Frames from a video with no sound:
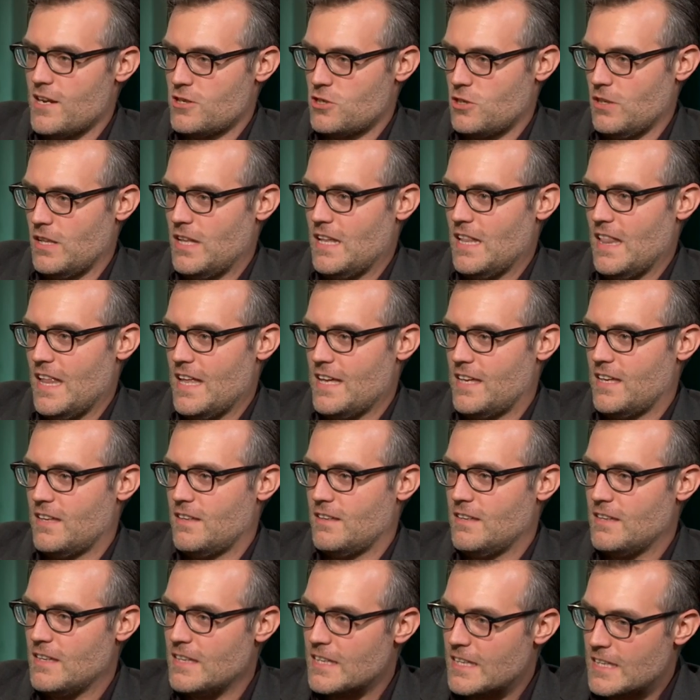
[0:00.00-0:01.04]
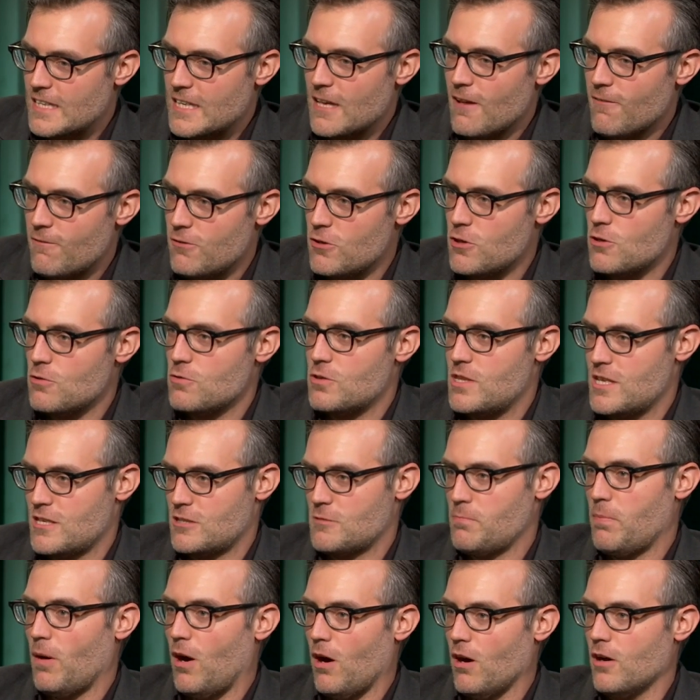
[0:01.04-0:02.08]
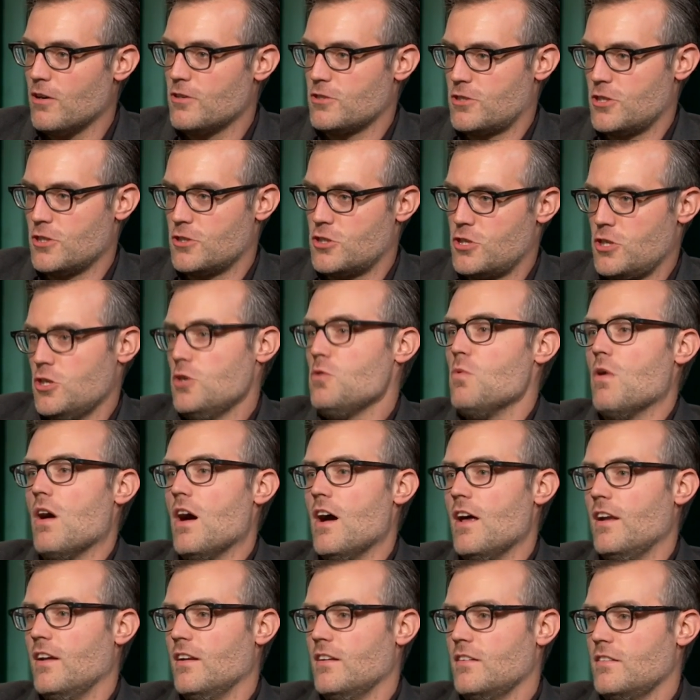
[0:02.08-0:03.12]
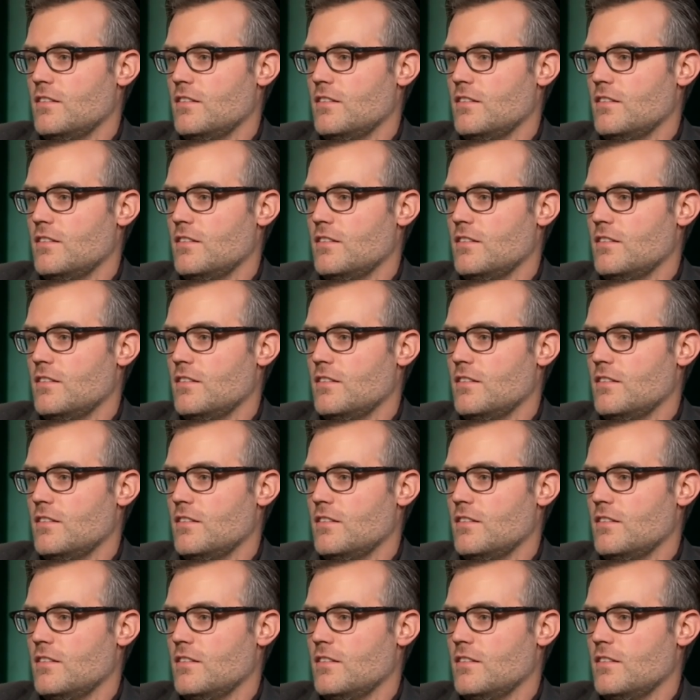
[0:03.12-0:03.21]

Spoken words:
actually like give you this part to chew on,